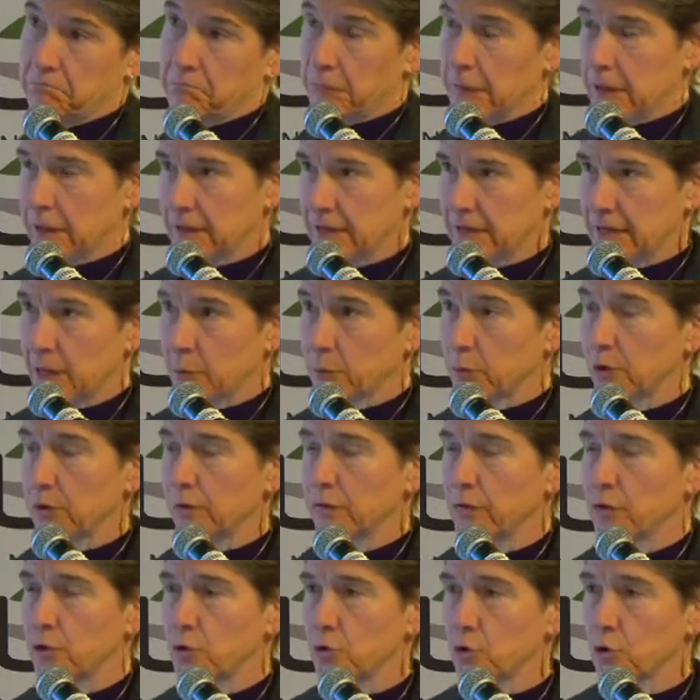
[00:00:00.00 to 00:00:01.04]
example
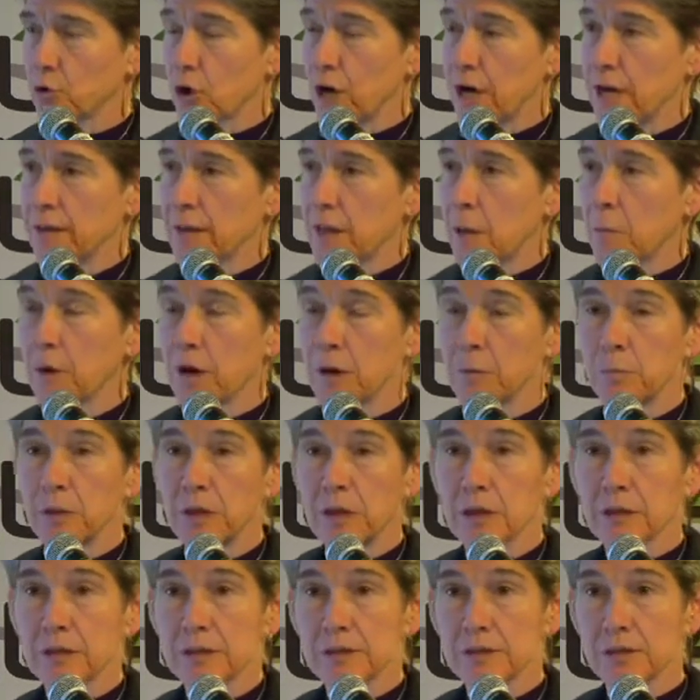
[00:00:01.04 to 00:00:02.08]
of Ukraine, they might be
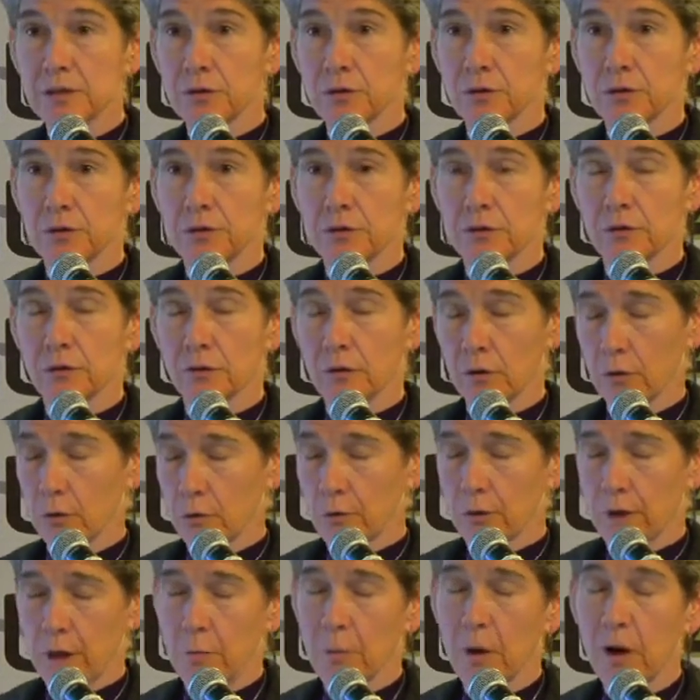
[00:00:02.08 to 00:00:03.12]
considered, or
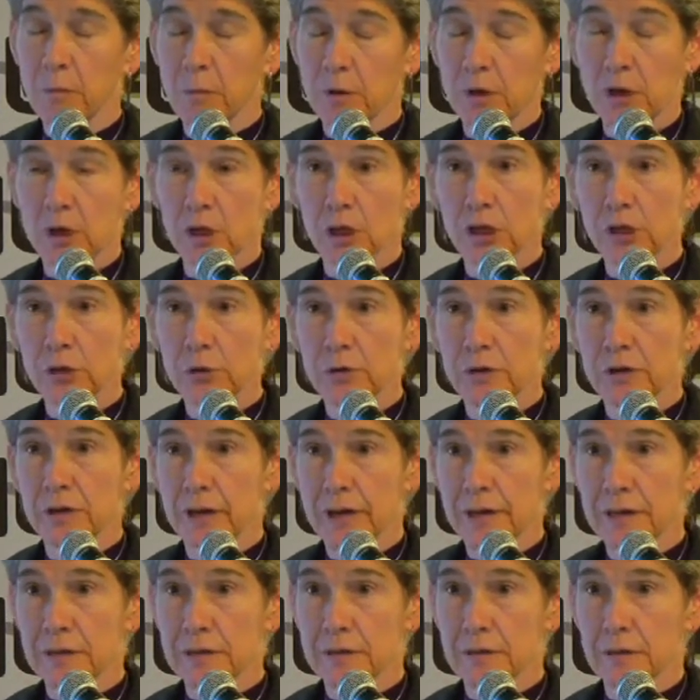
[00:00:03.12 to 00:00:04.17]
they might be included
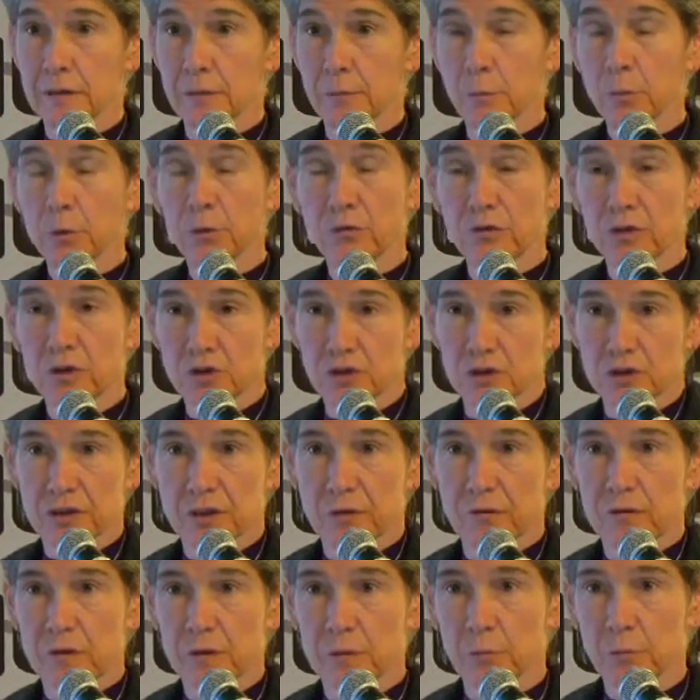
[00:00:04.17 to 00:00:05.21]
as provisions
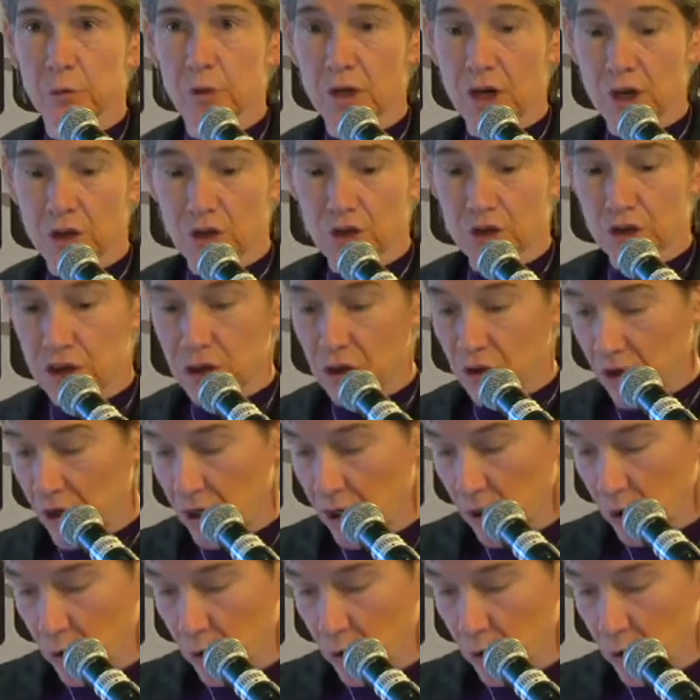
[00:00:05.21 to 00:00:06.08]
of the production sharing